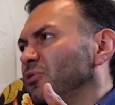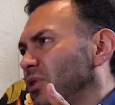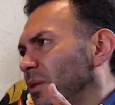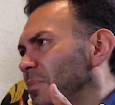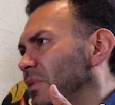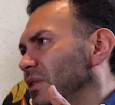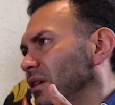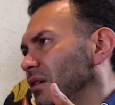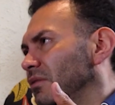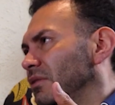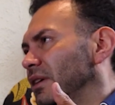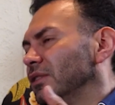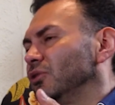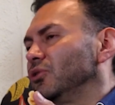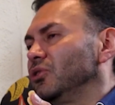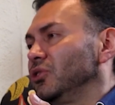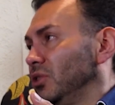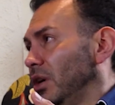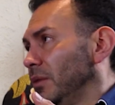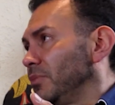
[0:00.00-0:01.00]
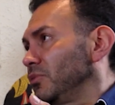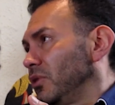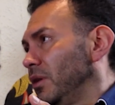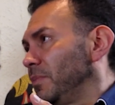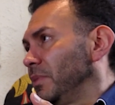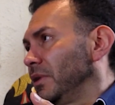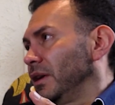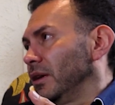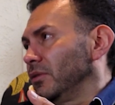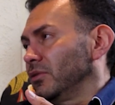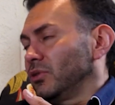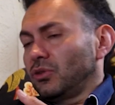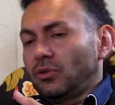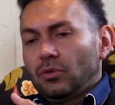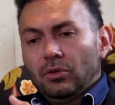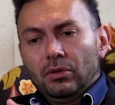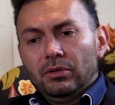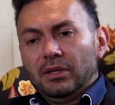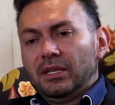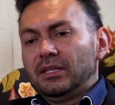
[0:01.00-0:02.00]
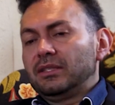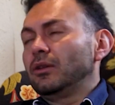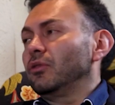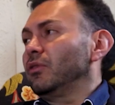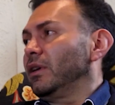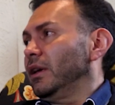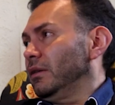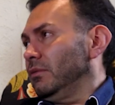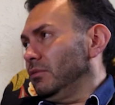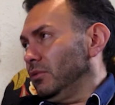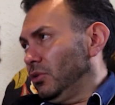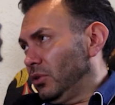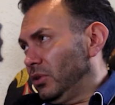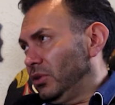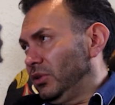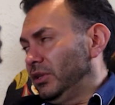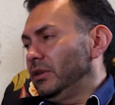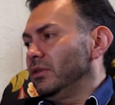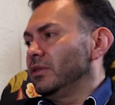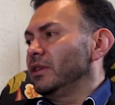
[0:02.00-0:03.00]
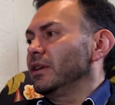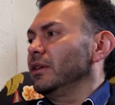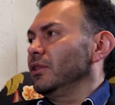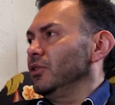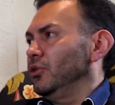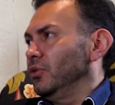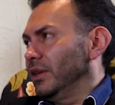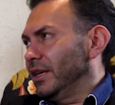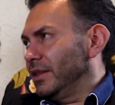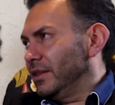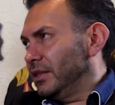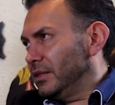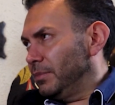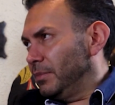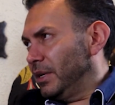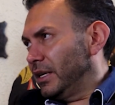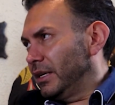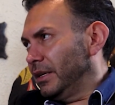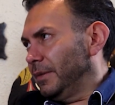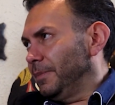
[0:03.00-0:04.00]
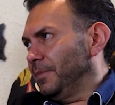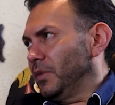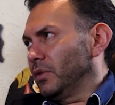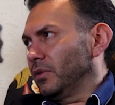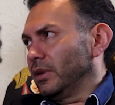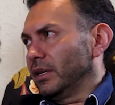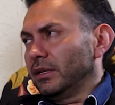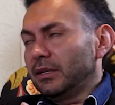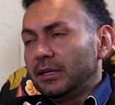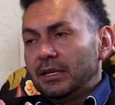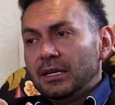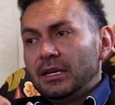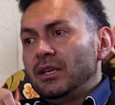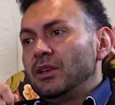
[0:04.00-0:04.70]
Dropping out, yeah. To stop dropping out school, it's okay. You continue there, you get this money, right?